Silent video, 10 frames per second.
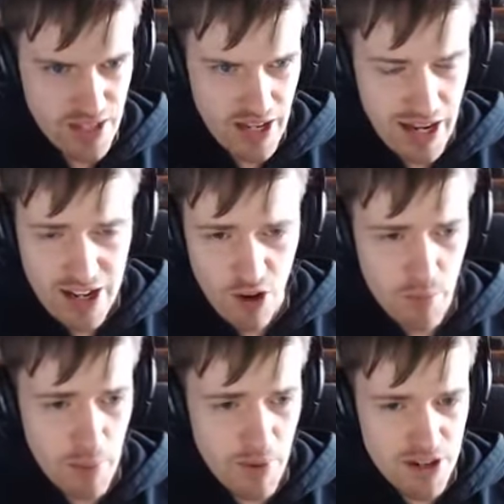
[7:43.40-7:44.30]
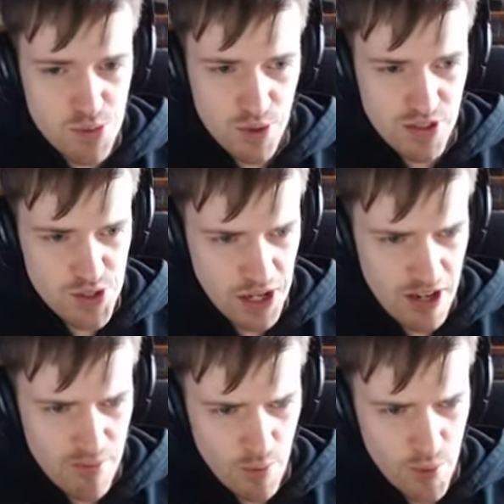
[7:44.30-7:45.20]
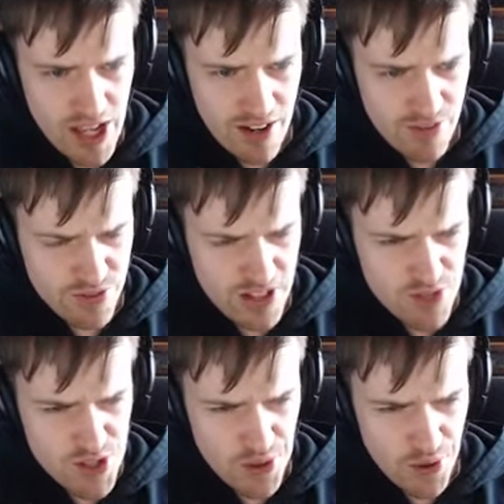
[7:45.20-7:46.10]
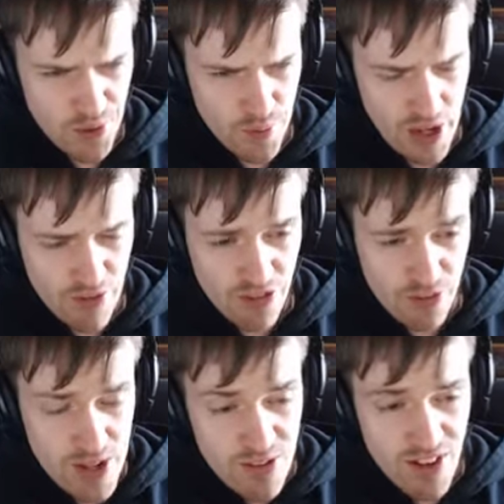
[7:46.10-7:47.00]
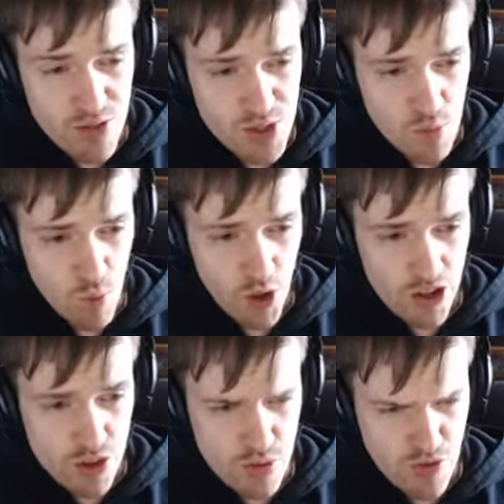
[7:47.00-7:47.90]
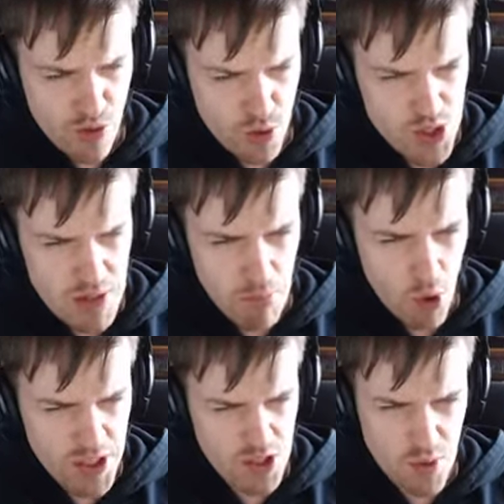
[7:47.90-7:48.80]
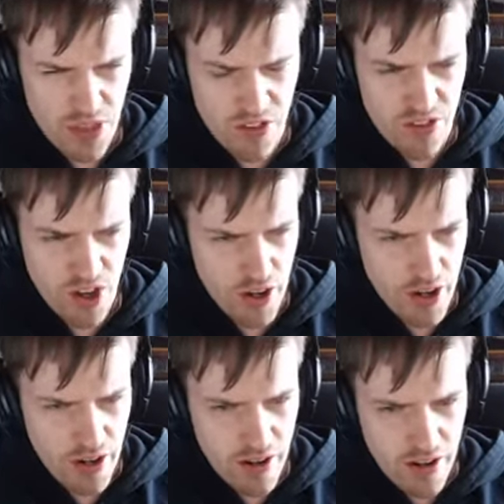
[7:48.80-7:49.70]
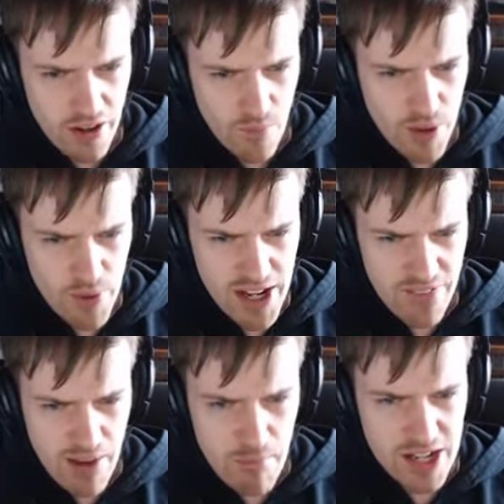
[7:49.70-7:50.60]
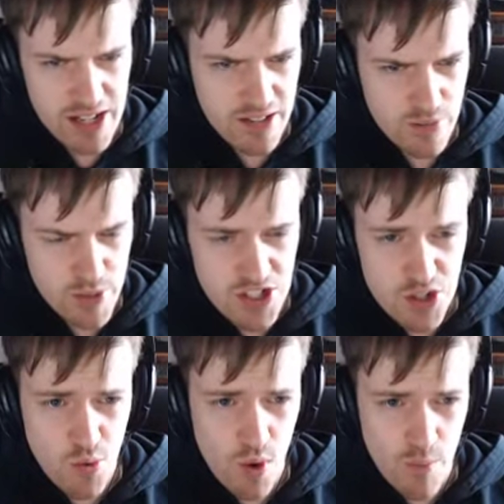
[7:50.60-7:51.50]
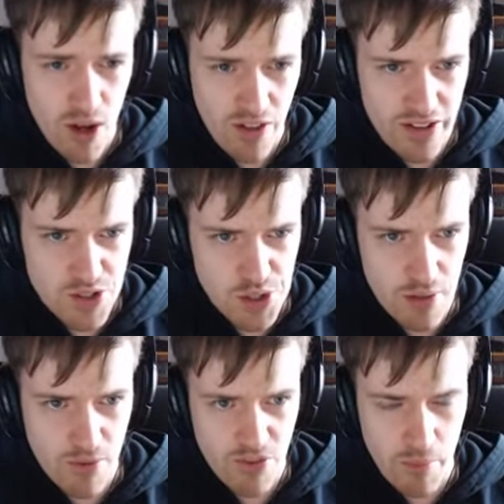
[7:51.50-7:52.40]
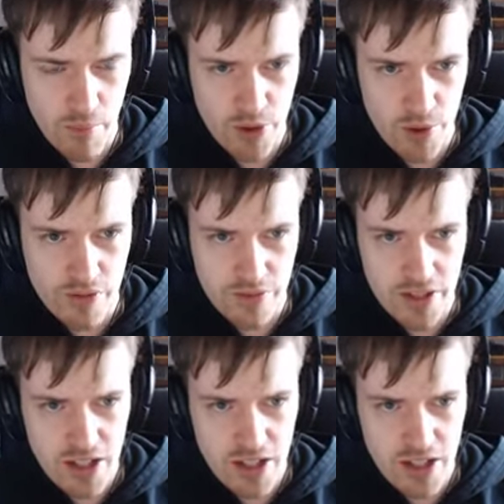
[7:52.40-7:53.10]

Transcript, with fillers: I can't remember how to play this game. We have death toll, we have 3,114 points. What the fuck? When did we get that many? We did do quite well last time, if I remember correctly.